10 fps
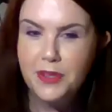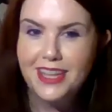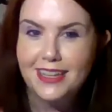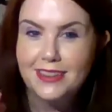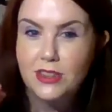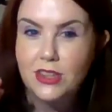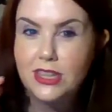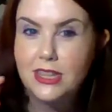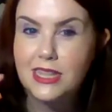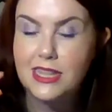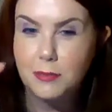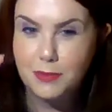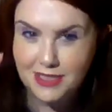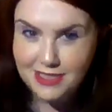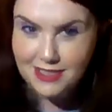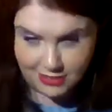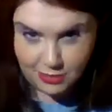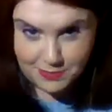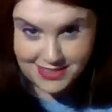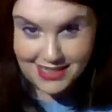But that
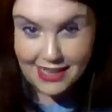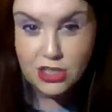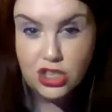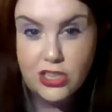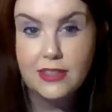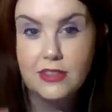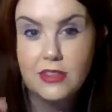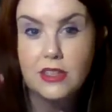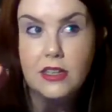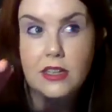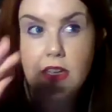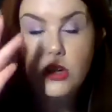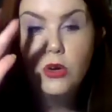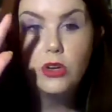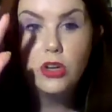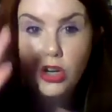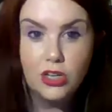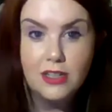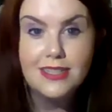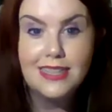they're potentially that the
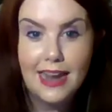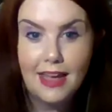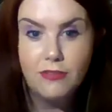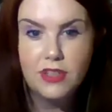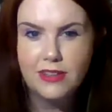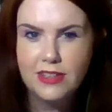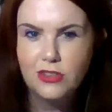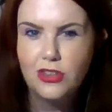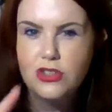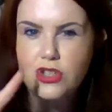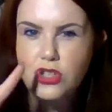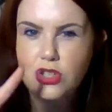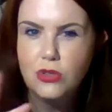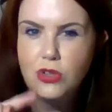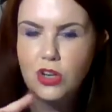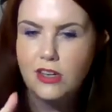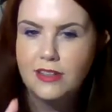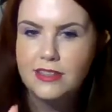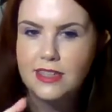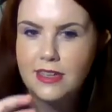girls left. I think there's 2
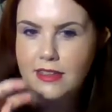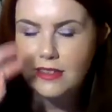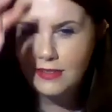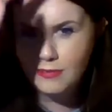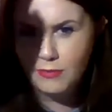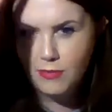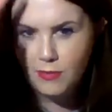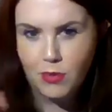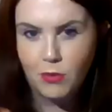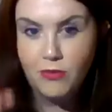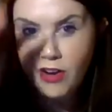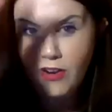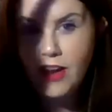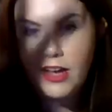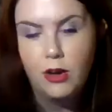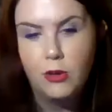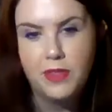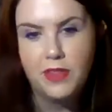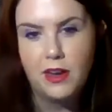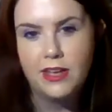girls very high
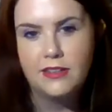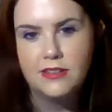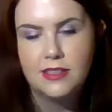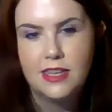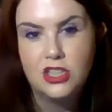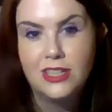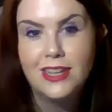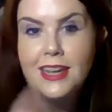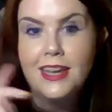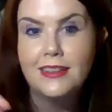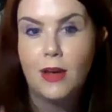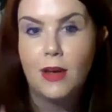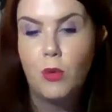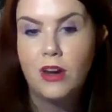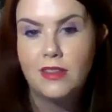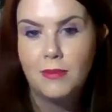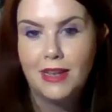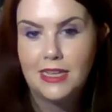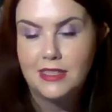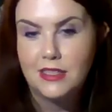up in the line of succession, that one of
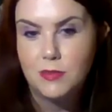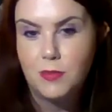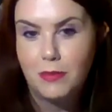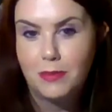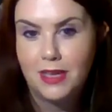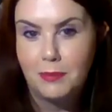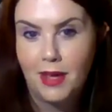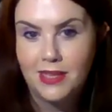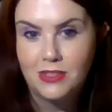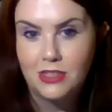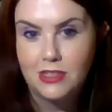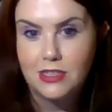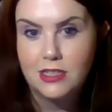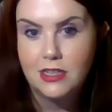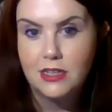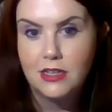them at least is probably a bastard.